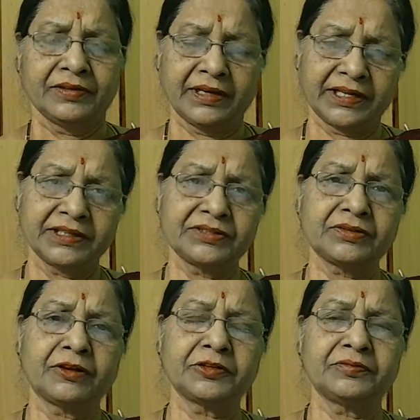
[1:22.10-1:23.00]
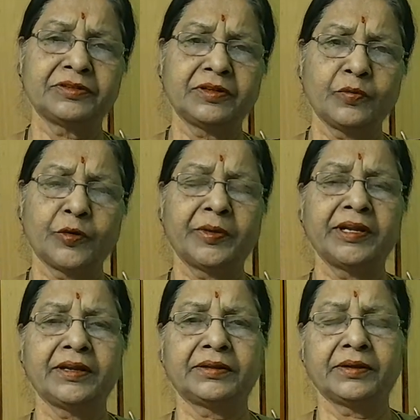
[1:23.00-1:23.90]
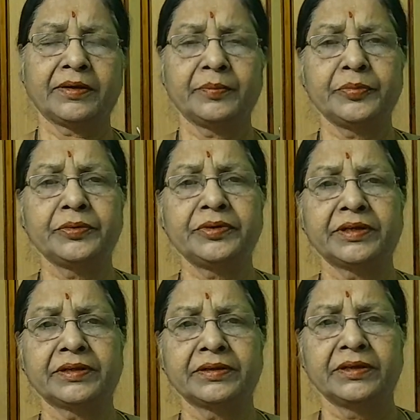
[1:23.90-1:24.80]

Let us start with the mobile or the computer.